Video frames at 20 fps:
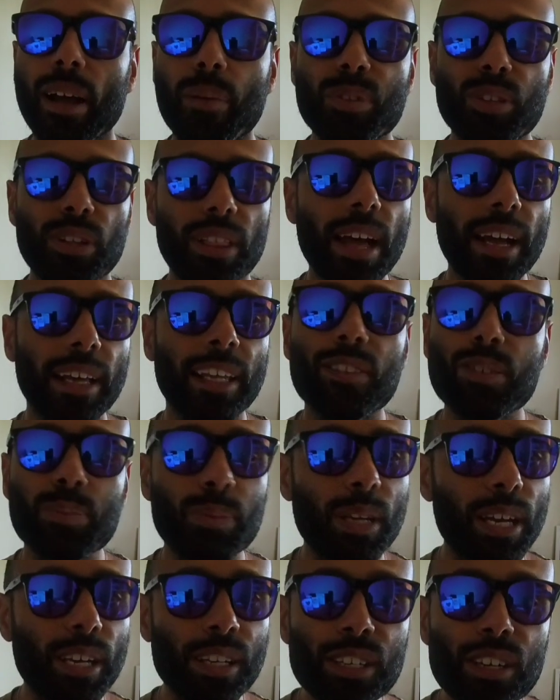So that
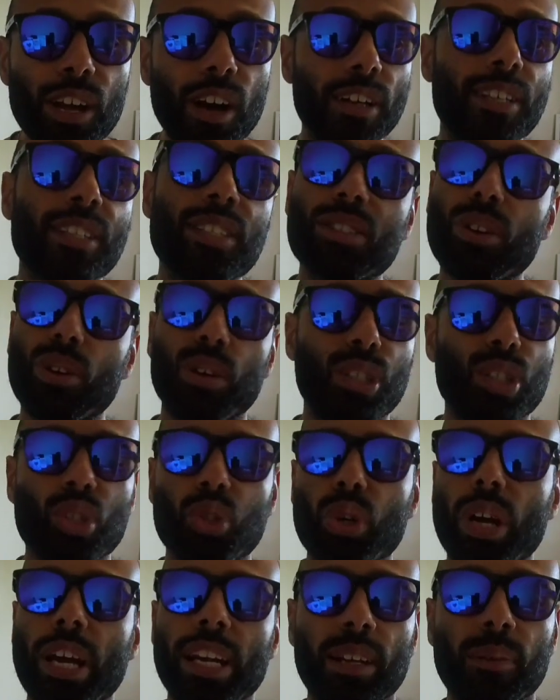gives me a nice solid
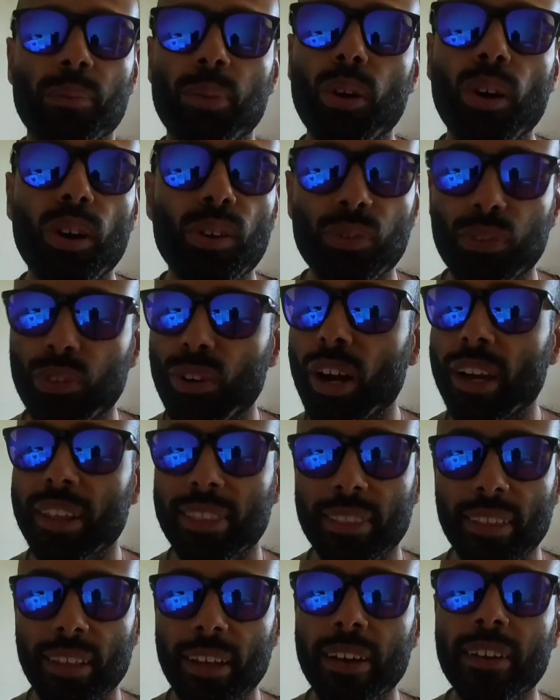training block for
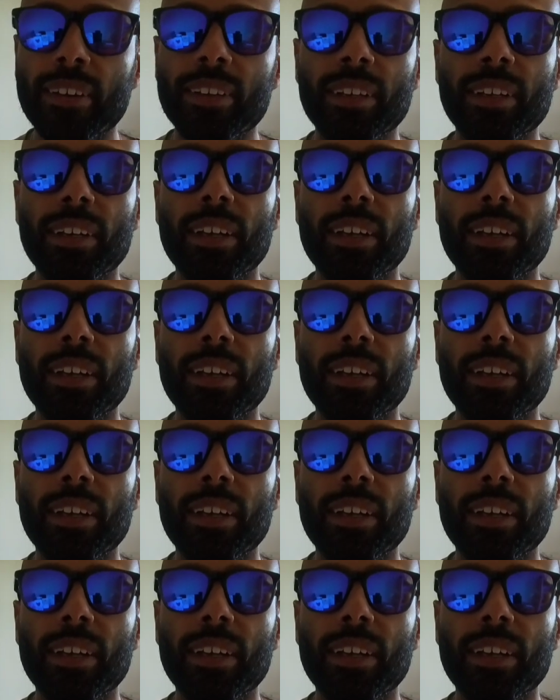either.